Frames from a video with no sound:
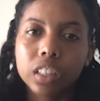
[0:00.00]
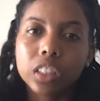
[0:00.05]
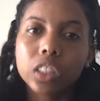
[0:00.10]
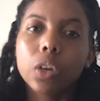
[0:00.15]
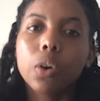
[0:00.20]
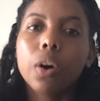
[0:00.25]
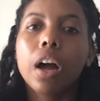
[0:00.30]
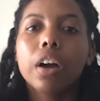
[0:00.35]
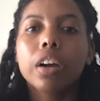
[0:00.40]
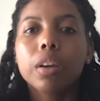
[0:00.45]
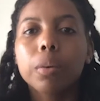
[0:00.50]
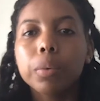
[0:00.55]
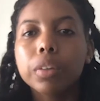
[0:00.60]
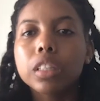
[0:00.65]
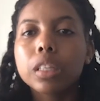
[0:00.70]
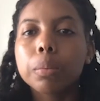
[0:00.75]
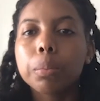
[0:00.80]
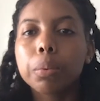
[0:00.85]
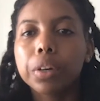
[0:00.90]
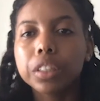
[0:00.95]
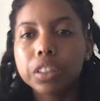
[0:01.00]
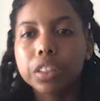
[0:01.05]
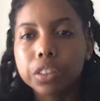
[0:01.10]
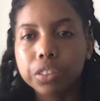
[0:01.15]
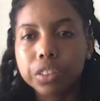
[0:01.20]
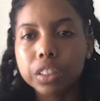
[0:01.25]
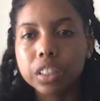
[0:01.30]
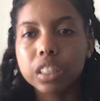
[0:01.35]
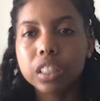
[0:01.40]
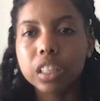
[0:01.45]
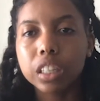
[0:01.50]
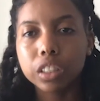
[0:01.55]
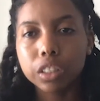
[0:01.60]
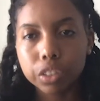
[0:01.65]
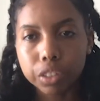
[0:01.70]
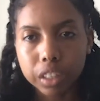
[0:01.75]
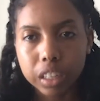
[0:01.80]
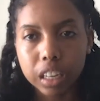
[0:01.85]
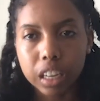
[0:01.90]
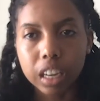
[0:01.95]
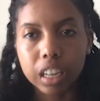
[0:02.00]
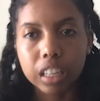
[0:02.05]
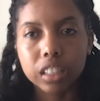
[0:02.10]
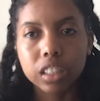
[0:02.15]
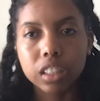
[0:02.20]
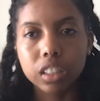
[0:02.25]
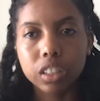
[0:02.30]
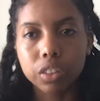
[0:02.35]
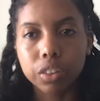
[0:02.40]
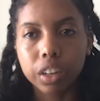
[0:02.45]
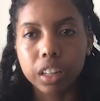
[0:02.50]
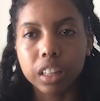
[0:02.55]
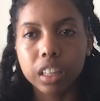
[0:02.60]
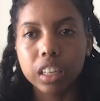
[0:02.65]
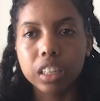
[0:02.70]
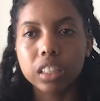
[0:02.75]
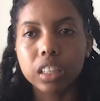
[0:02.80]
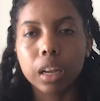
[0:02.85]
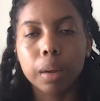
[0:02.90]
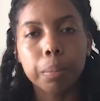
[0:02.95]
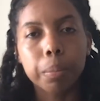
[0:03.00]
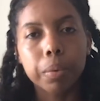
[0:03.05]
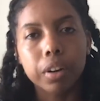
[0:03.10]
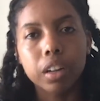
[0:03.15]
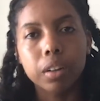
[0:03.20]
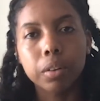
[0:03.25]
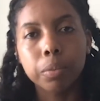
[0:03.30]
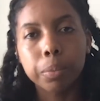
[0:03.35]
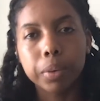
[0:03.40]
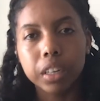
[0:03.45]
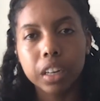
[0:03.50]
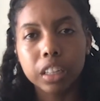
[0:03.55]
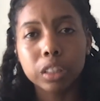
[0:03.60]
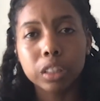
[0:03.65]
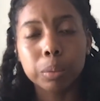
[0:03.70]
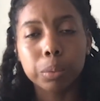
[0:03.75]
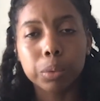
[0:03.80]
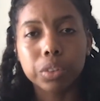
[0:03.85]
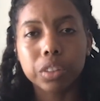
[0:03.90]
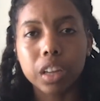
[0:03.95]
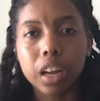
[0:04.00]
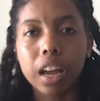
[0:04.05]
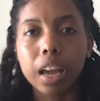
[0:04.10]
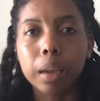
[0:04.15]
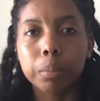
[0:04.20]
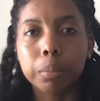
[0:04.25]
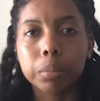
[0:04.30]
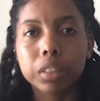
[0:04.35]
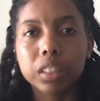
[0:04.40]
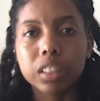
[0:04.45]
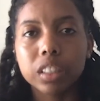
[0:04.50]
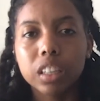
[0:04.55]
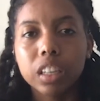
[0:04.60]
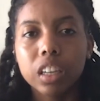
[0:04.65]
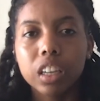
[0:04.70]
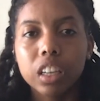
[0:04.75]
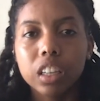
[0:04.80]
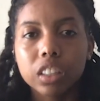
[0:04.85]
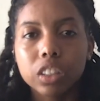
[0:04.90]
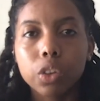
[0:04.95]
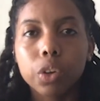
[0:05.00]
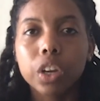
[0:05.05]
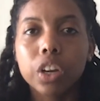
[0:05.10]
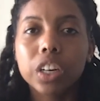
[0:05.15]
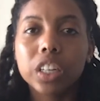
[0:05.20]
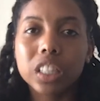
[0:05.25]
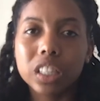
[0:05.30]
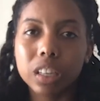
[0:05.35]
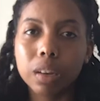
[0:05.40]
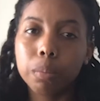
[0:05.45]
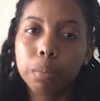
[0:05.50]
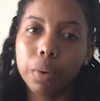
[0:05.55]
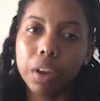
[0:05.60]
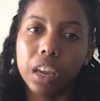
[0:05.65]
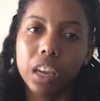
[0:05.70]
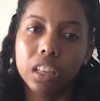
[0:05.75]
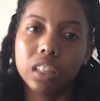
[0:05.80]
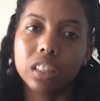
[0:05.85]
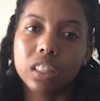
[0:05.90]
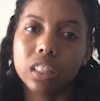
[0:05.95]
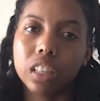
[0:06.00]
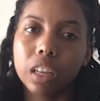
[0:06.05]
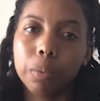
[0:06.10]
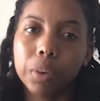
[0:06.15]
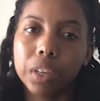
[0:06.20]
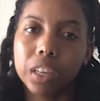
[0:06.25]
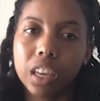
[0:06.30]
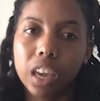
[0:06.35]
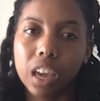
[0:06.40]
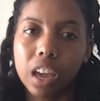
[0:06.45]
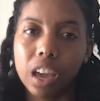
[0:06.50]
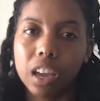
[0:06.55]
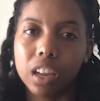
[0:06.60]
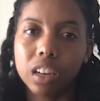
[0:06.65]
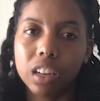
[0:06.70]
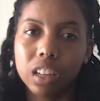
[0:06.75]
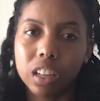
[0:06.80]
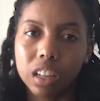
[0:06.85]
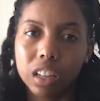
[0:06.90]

So how can we support children's sensory needs during these unpredictable times? So here are some ways that we can.